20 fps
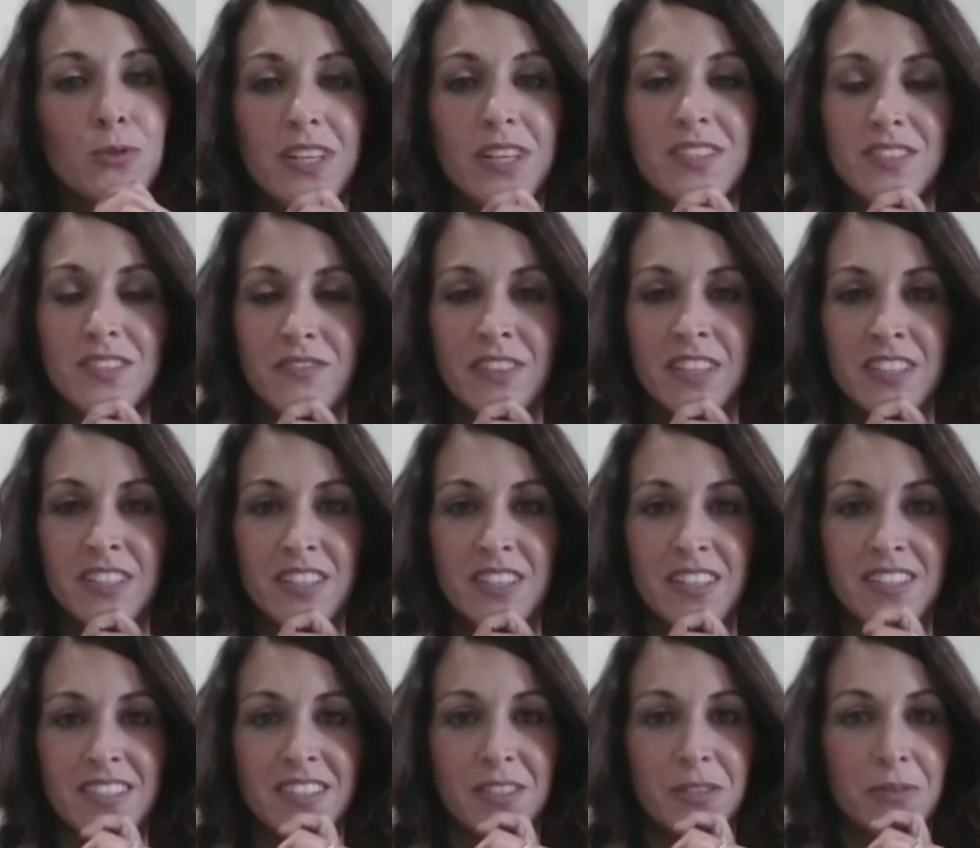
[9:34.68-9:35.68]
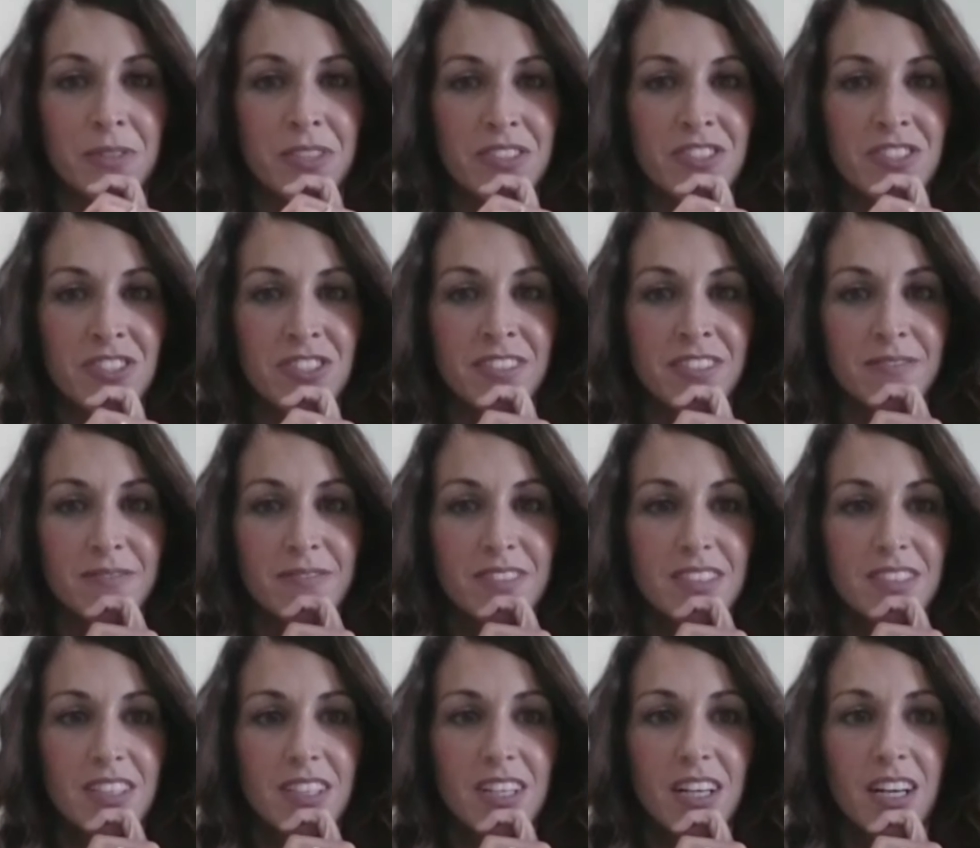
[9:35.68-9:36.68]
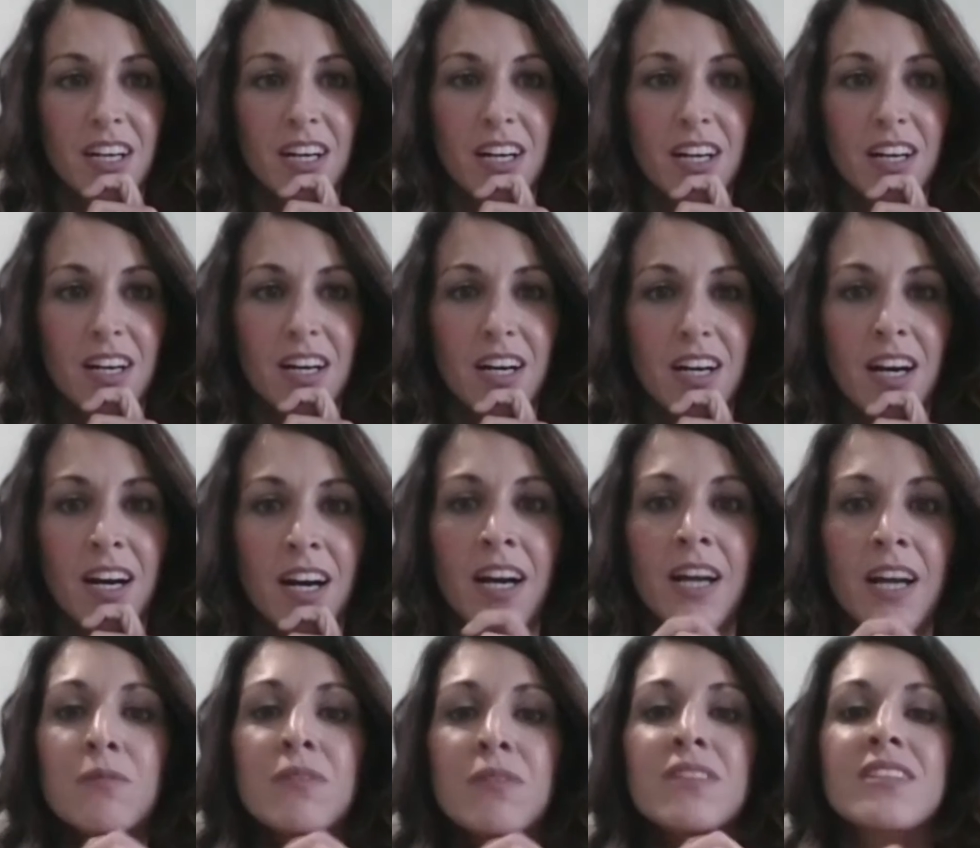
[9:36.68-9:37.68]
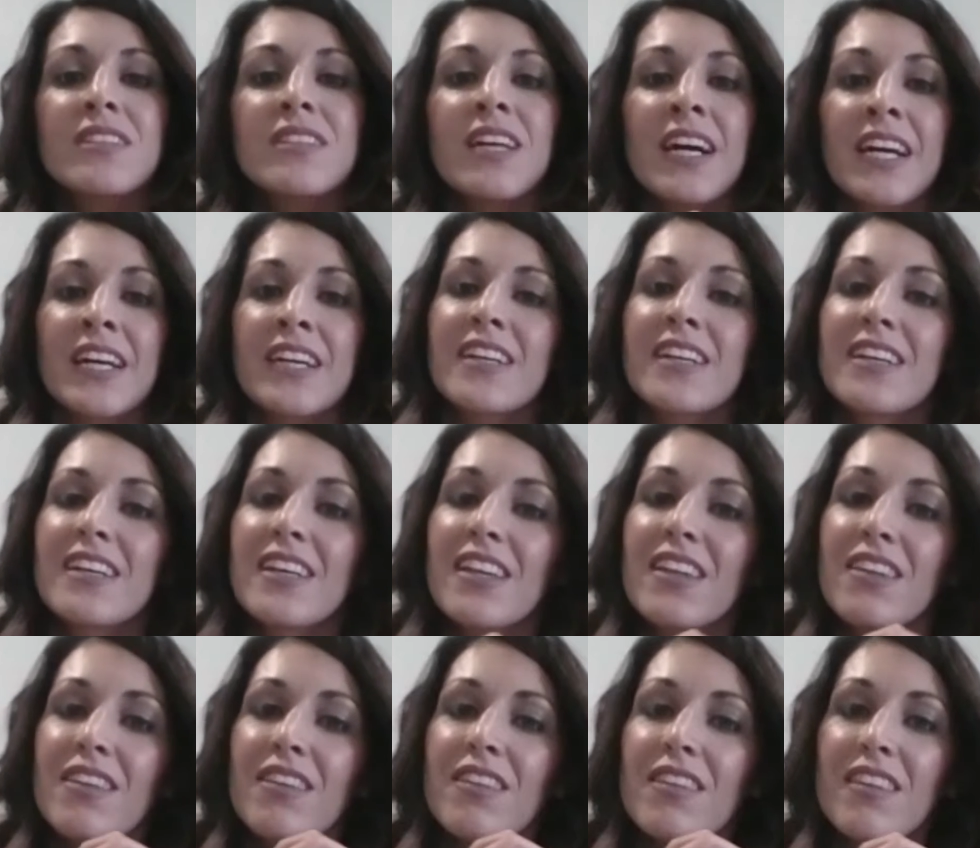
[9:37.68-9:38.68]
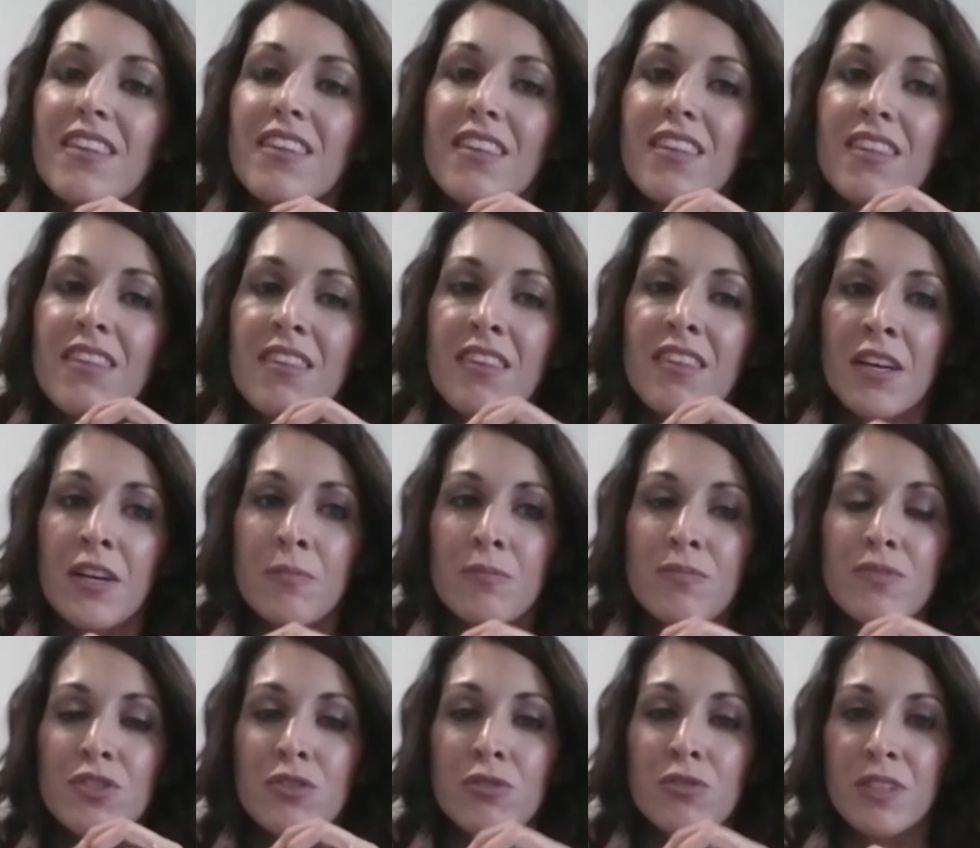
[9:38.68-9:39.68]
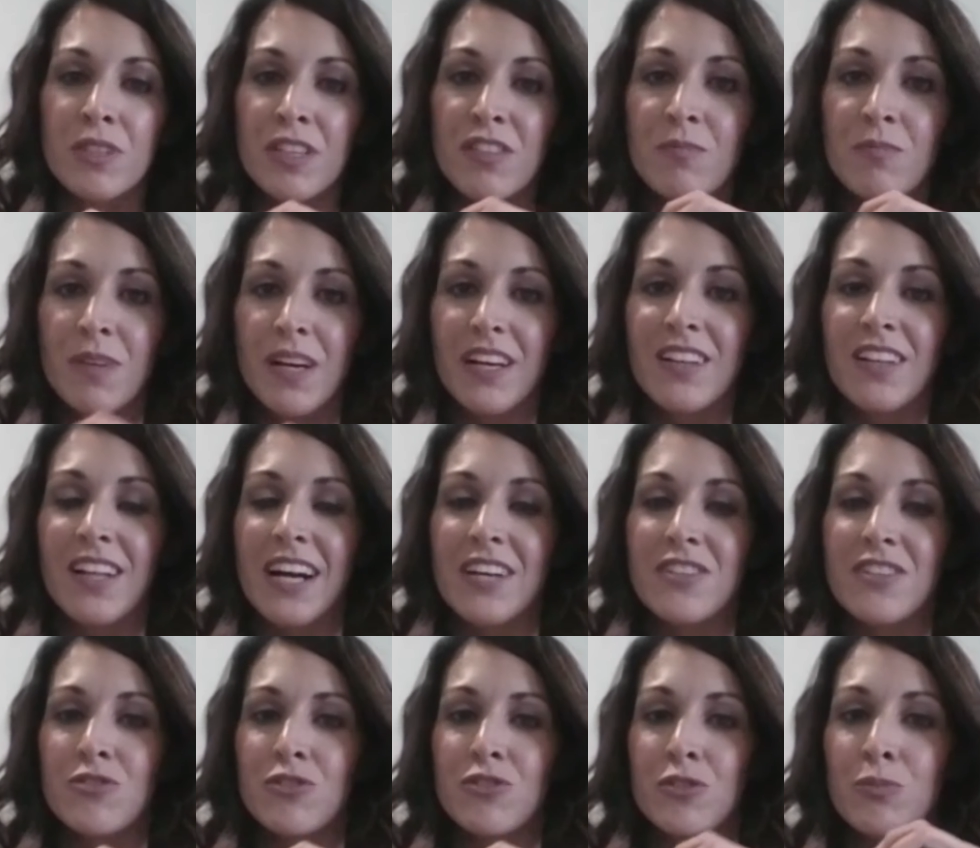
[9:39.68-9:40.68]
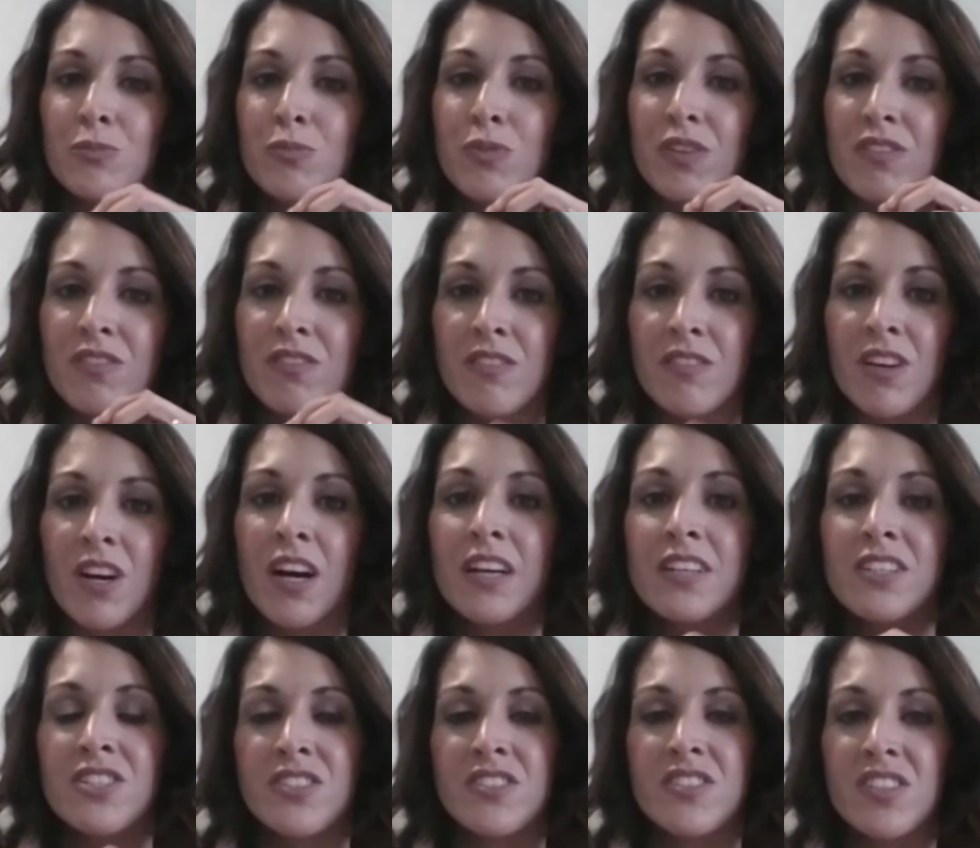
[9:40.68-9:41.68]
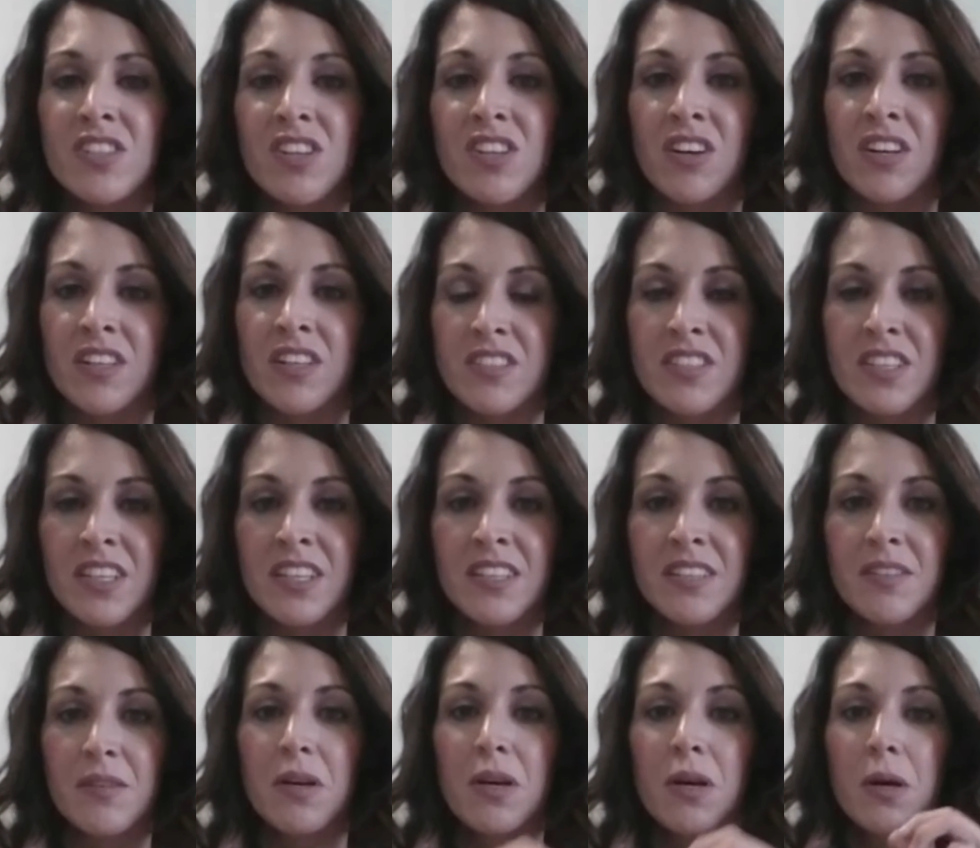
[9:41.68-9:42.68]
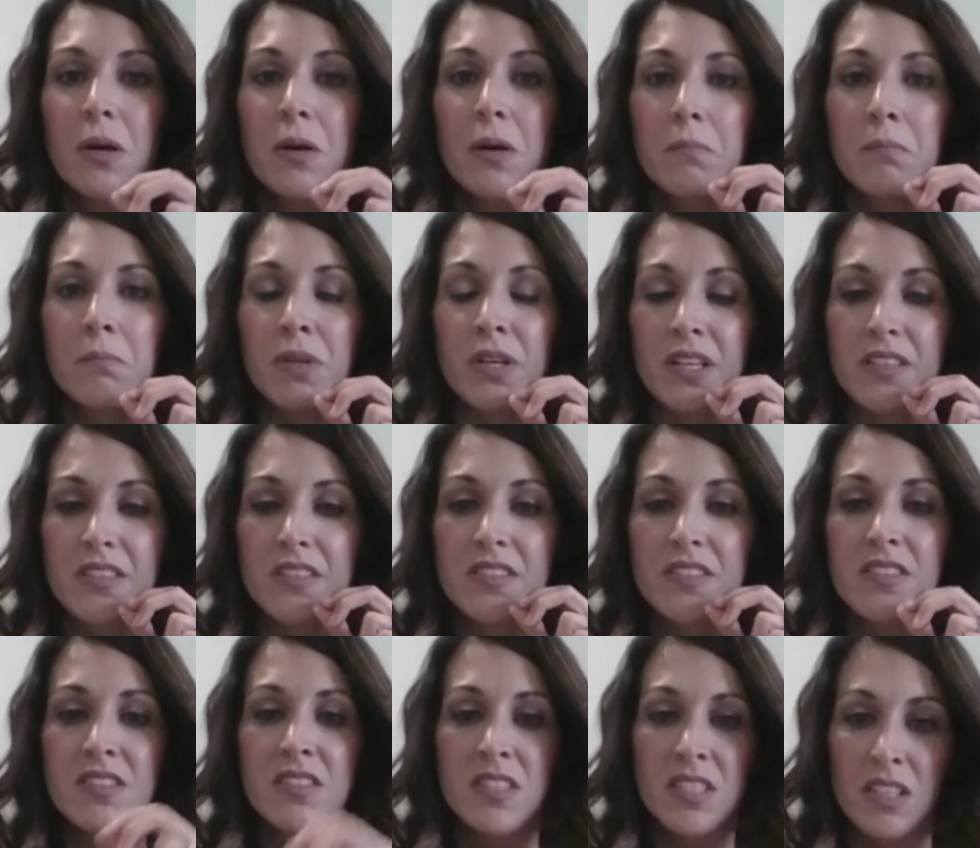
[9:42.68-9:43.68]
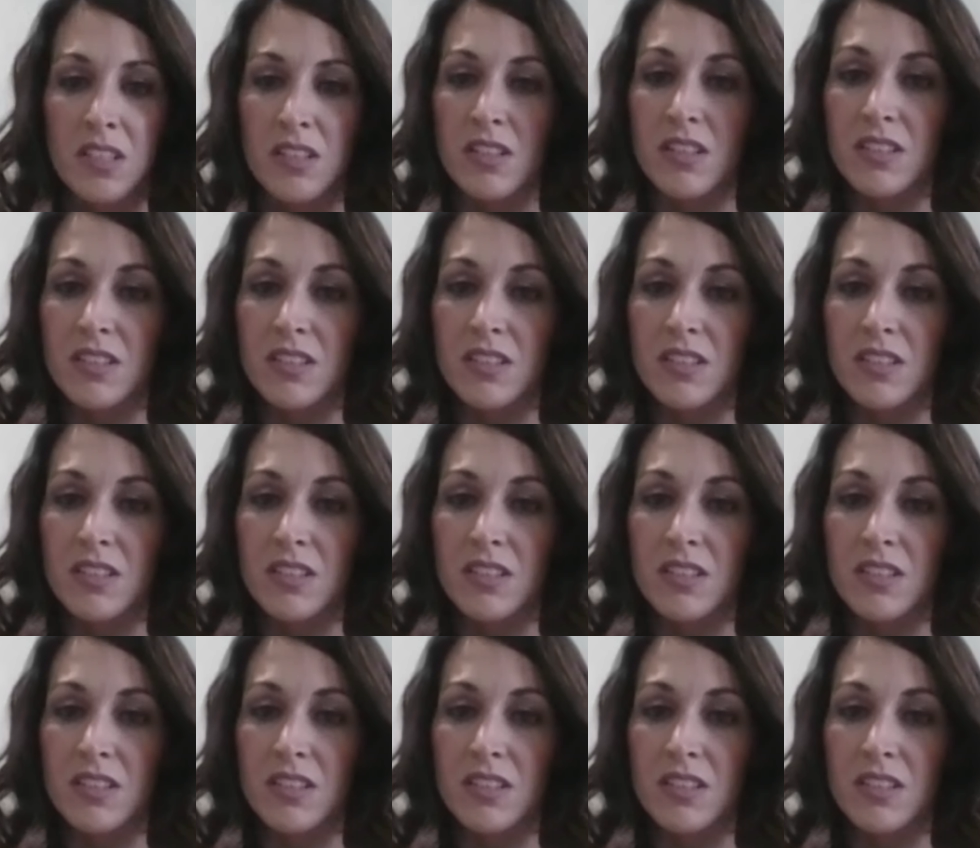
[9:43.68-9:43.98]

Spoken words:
a fantastic question. I would like them to leave my classroom with not just content, but skill.